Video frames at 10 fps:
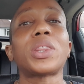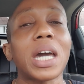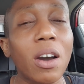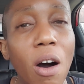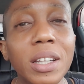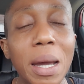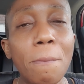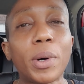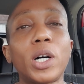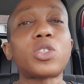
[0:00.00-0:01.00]
what they're called
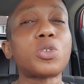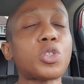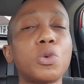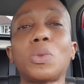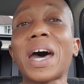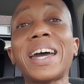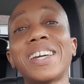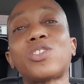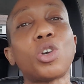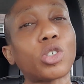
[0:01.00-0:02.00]
and born to do. That
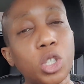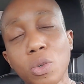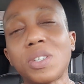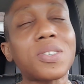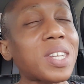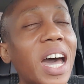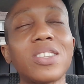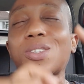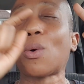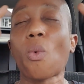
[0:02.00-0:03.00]
is your true
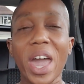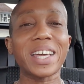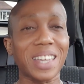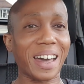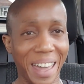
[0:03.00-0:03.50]
design. So wake the